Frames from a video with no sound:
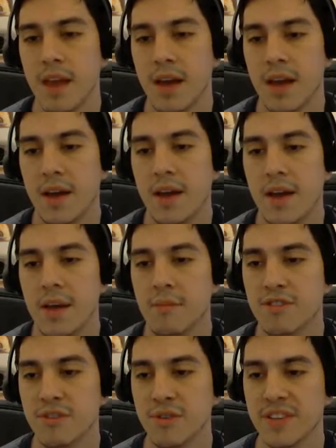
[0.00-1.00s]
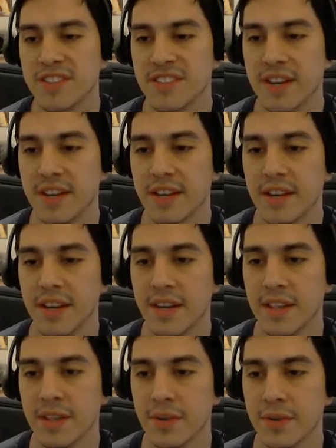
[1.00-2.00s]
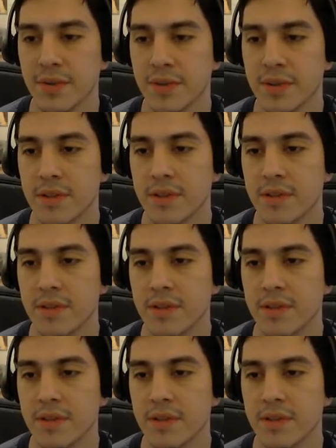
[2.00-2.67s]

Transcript: Uh, I'm also excited and a little...